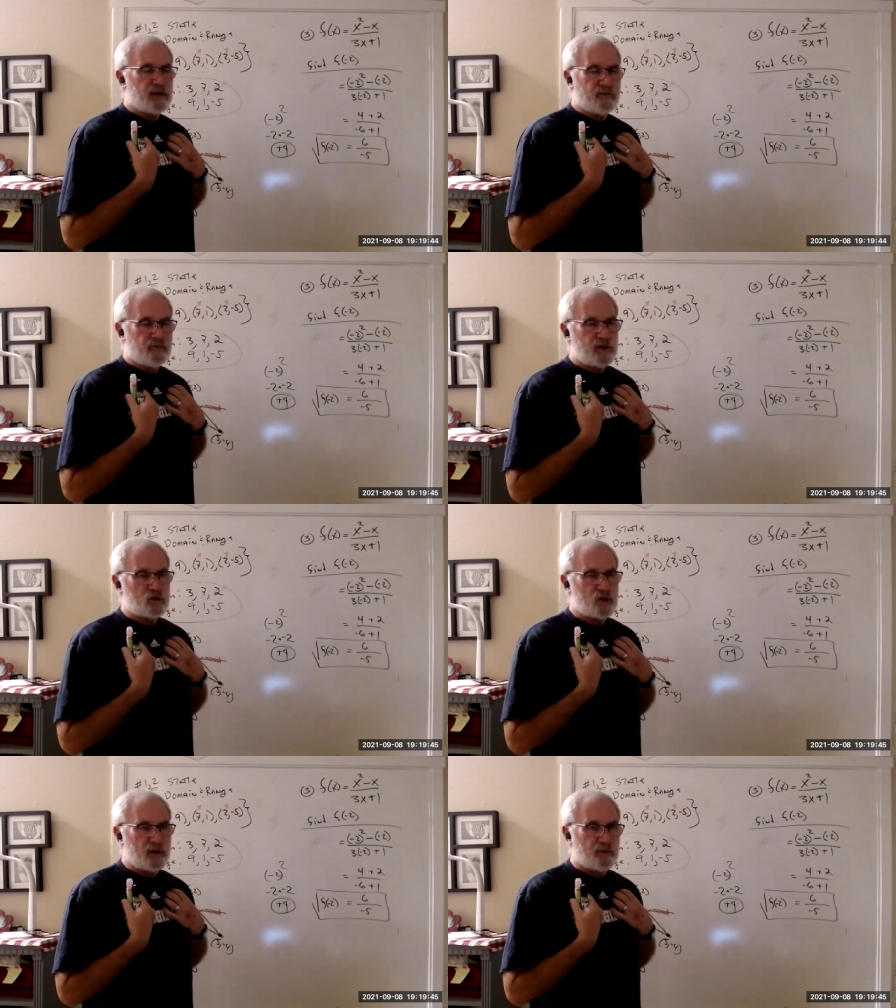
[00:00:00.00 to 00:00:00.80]
I
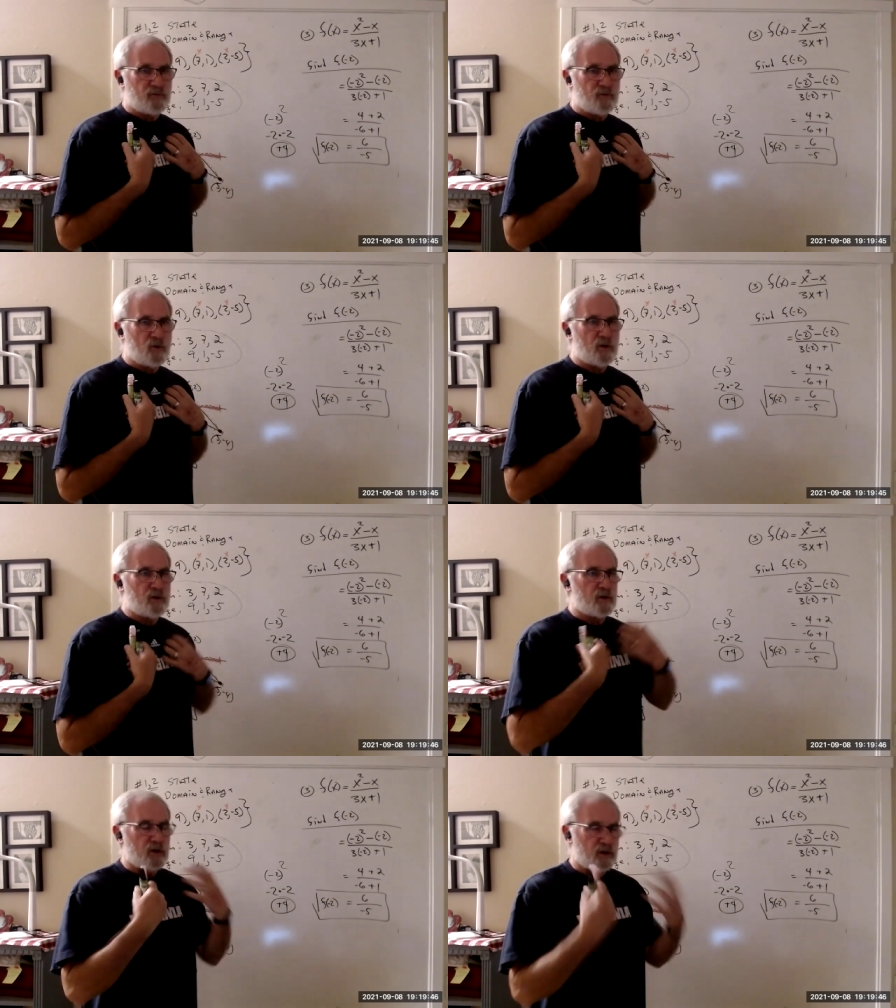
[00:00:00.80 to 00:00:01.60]
finished chapter
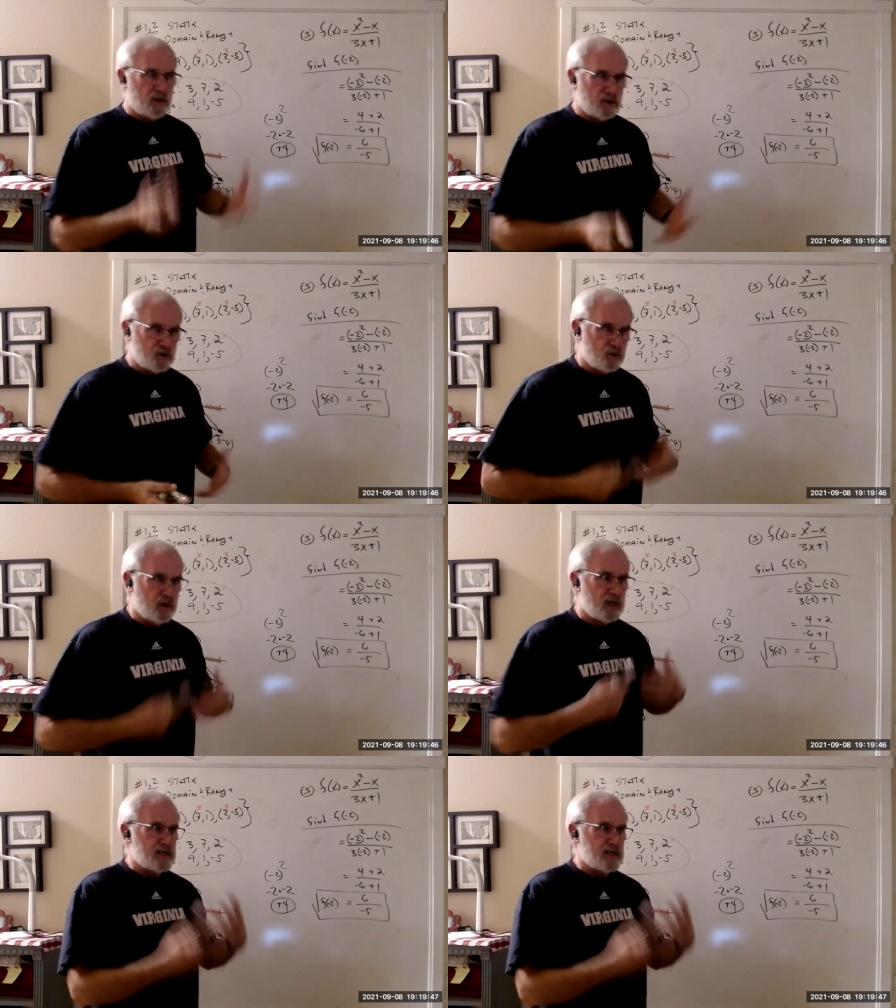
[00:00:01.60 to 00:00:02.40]
four unless you
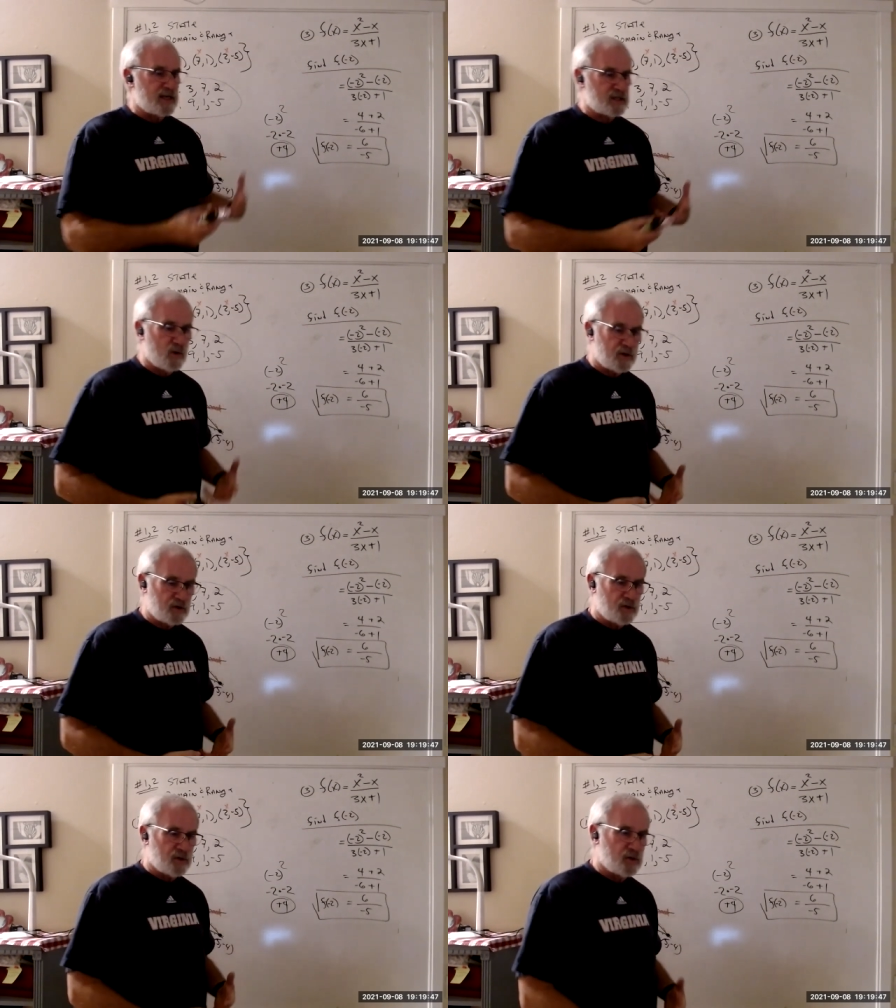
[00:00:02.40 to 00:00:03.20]
guys ask
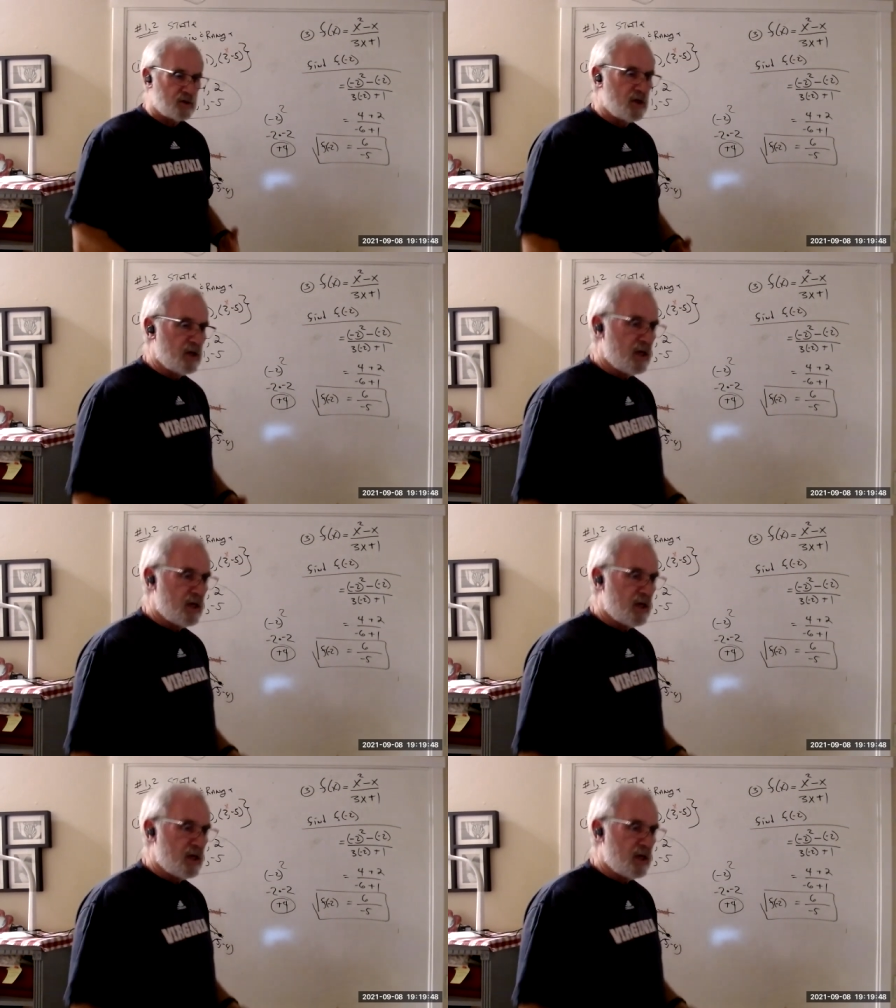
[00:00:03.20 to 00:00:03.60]
questions